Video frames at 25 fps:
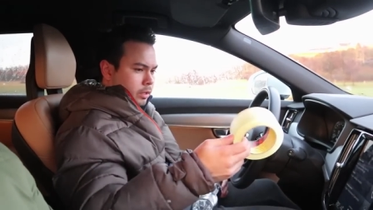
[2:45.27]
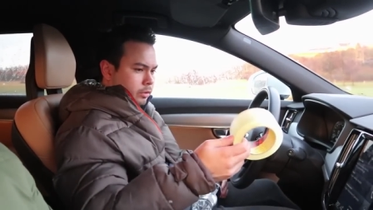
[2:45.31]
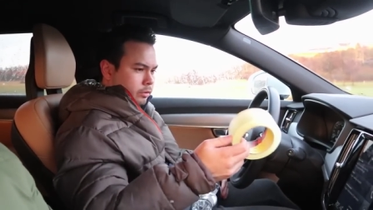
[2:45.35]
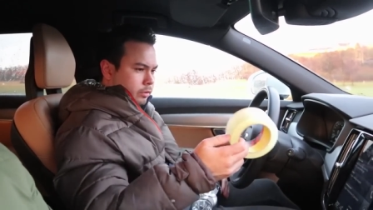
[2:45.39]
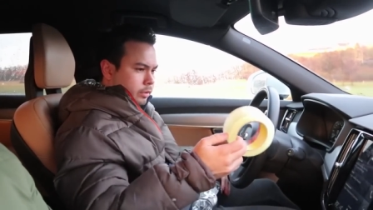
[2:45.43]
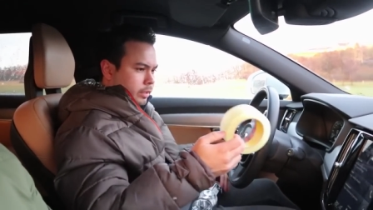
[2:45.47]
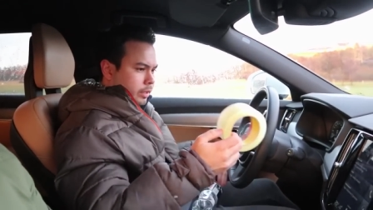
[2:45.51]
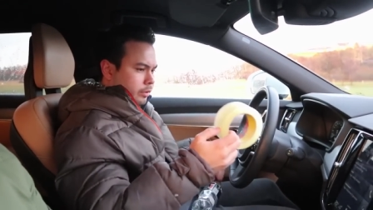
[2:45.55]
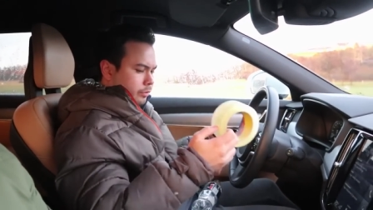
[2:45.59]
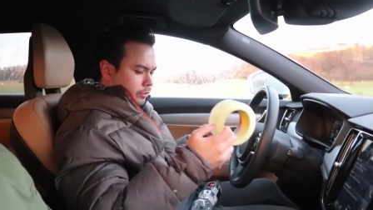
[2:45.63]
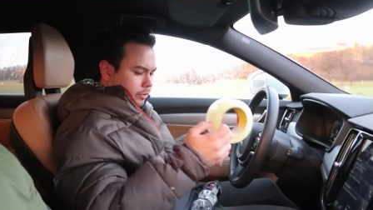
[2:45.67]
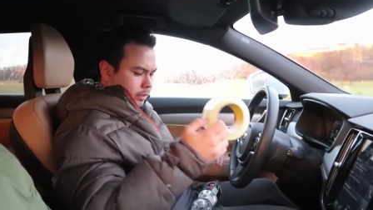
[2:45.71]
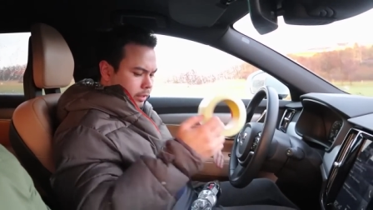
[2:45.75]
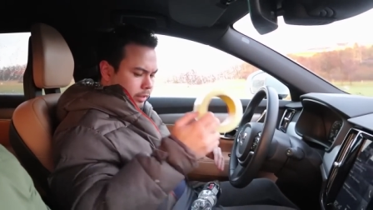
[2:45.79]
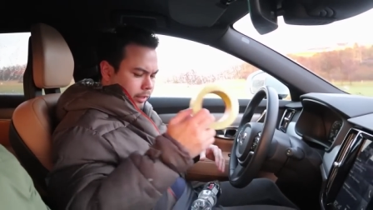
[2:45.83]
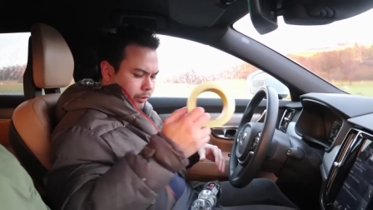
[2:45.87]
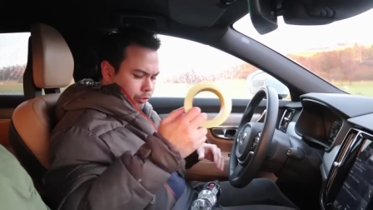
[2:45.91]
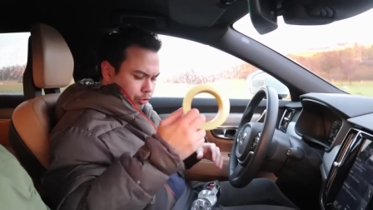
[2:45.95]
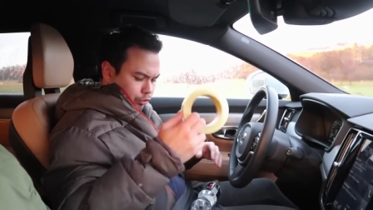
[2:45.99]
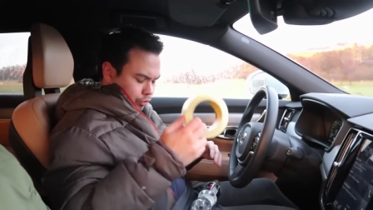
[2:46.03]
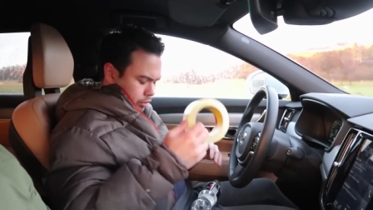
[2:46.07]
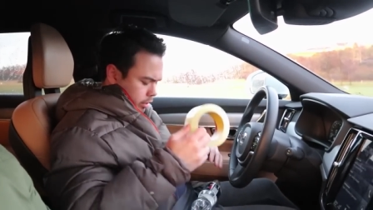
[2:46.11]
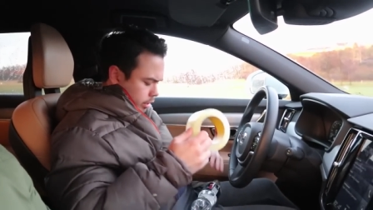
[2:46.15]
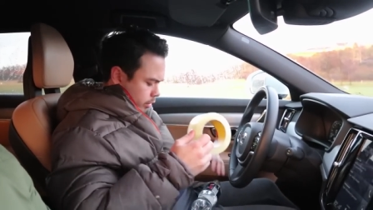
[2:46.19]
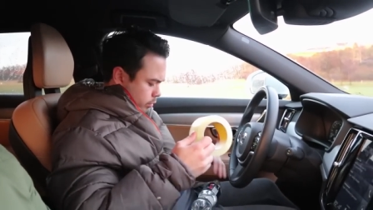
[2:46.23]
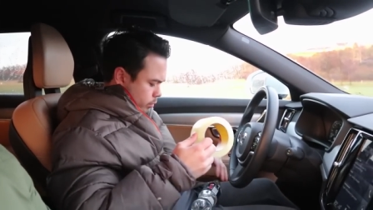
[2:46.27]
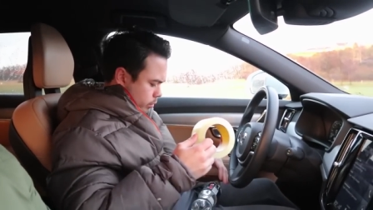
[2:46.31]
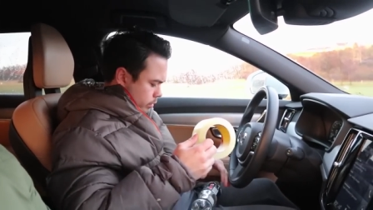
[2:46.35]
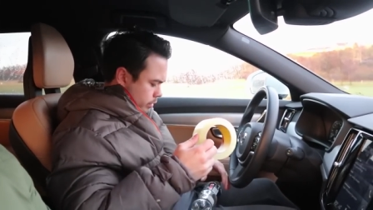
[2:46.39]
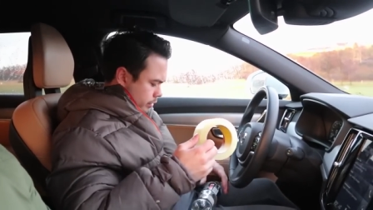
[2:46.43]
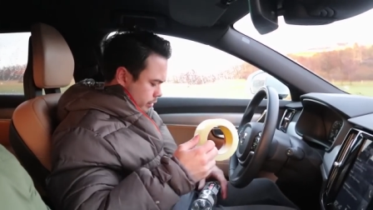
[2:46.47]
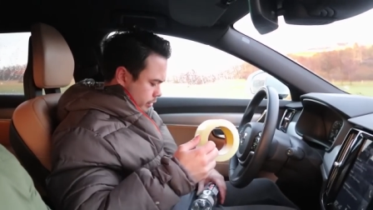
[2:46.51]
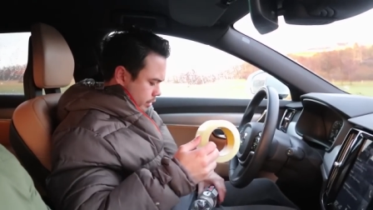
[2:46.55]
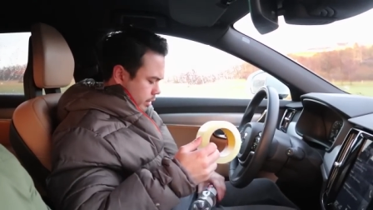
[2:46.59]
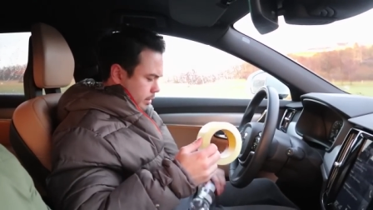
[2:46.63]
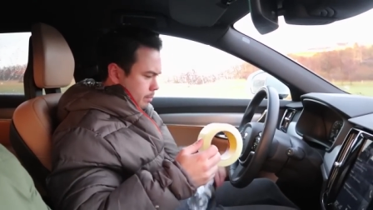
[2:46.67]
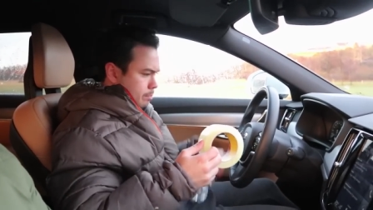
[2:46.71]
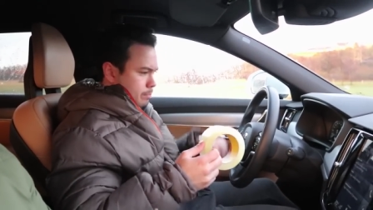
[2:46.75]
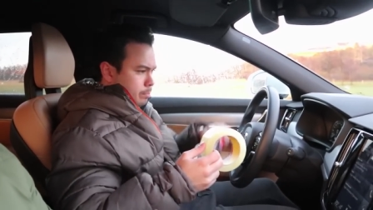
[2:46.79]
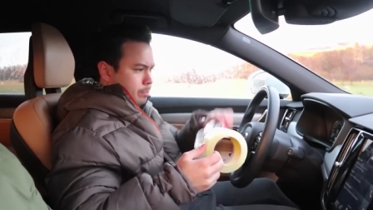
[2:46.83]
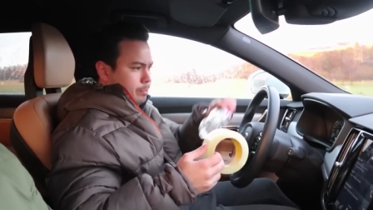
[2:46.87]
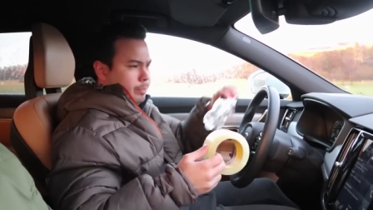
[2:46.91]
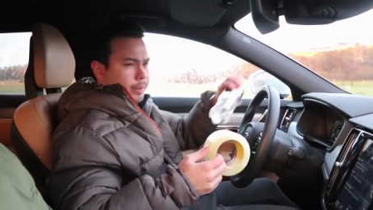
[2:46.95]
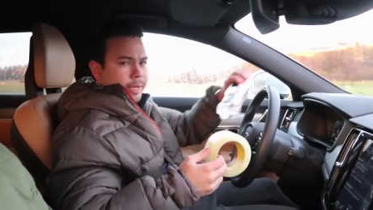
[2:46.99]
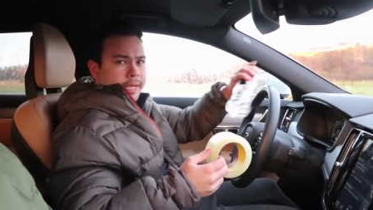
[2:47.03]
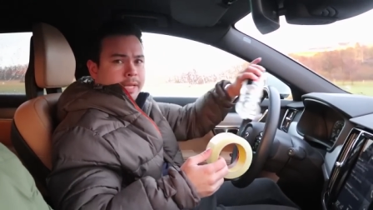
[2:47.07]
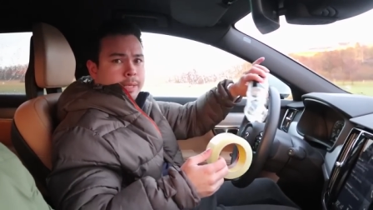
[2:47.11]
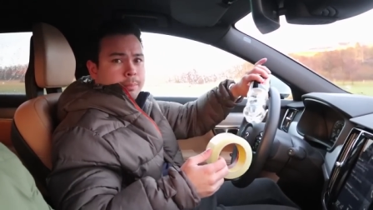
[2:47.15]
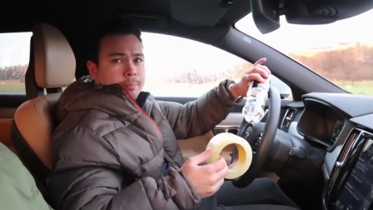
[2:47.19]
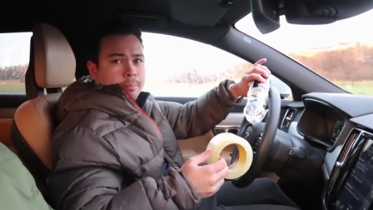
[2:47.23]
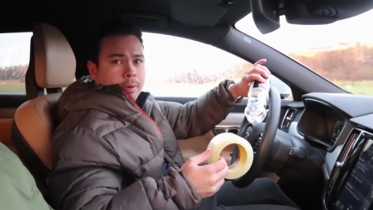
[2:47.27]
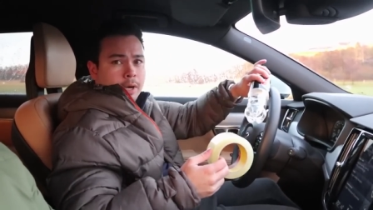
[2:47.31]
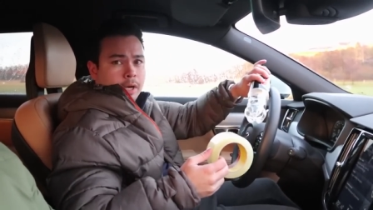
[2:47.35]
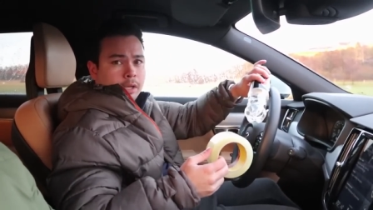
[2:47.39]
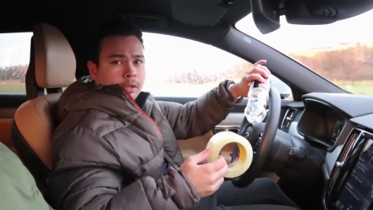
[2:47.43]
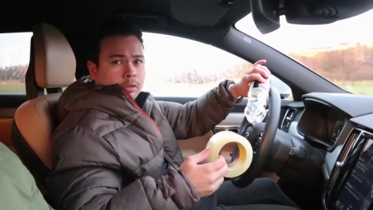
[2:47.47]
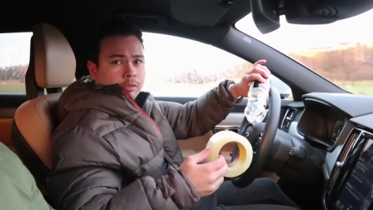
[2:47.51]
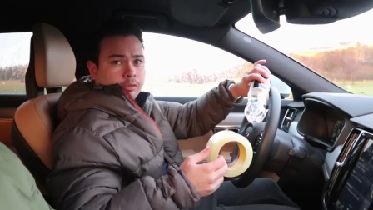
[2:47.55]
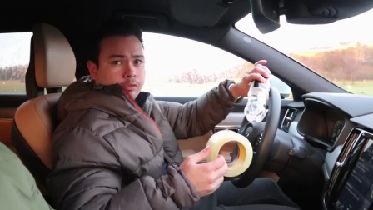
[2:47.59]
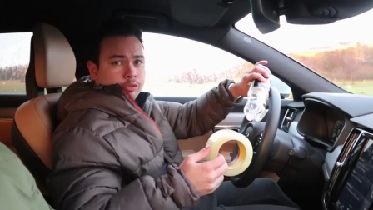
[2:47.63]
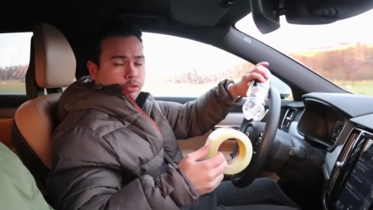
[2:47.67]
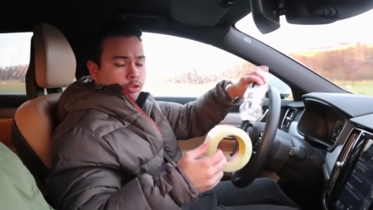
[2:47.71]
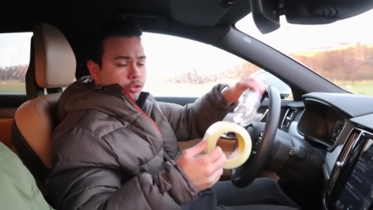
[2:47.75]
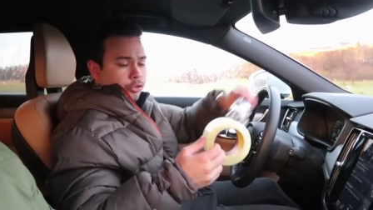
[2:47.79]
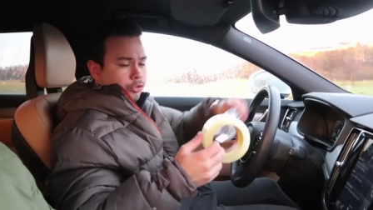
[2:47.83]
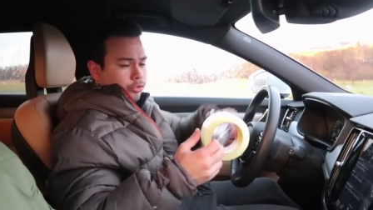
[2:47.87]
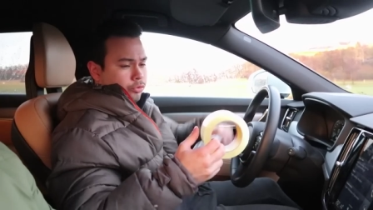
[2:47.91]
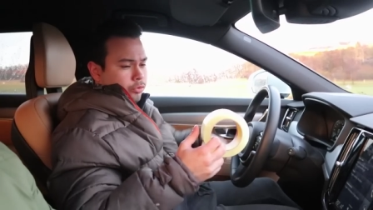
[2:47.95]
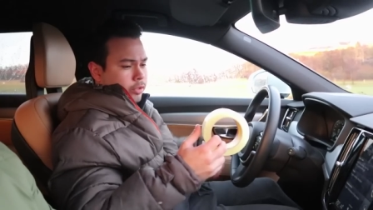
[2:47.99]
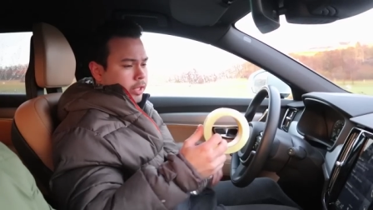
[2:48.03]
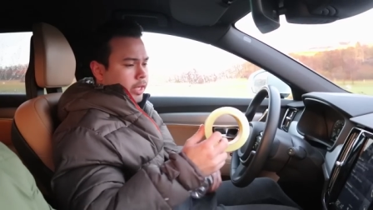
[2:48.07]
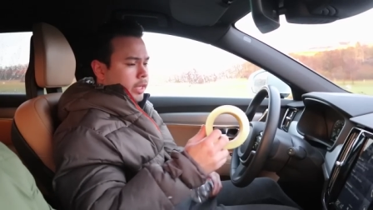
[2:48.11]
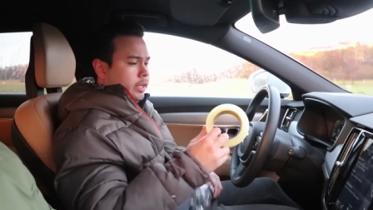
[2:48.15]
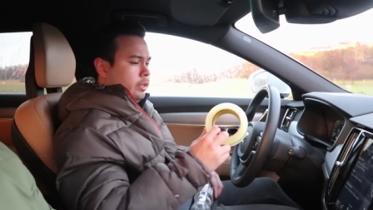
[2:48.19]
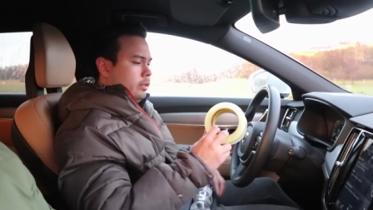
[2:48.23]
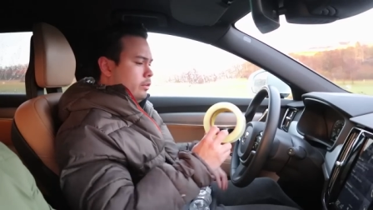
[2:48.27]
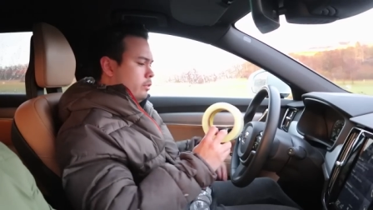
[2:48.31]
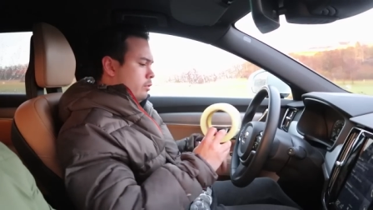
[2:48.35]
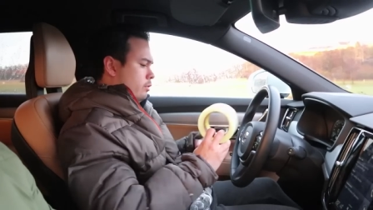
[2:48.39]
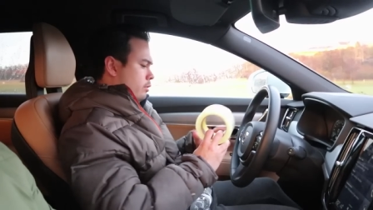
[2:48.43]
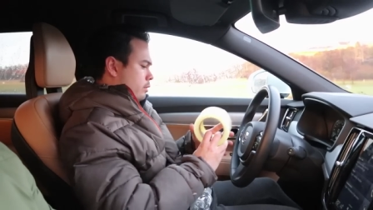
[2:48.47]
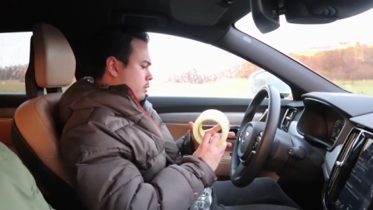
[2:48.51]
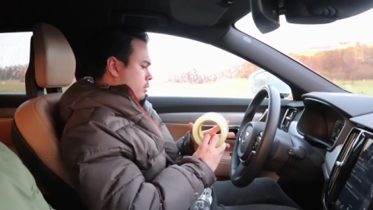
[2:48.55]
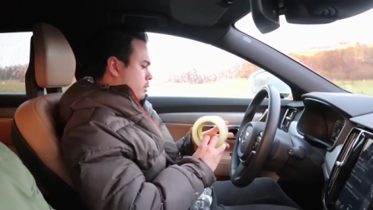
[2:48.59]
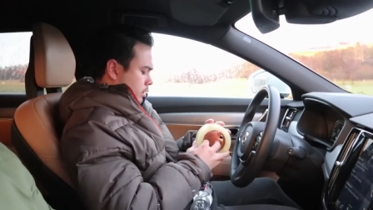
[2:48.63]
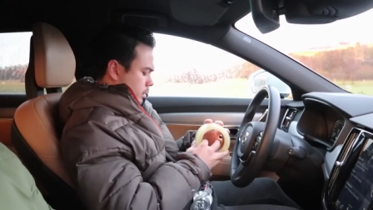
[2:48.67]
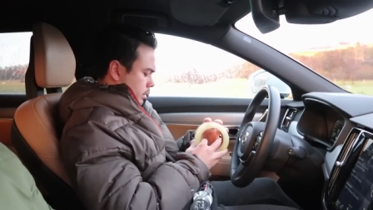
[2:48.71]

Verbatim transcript: So let's see, let's try with the big bottle first, right?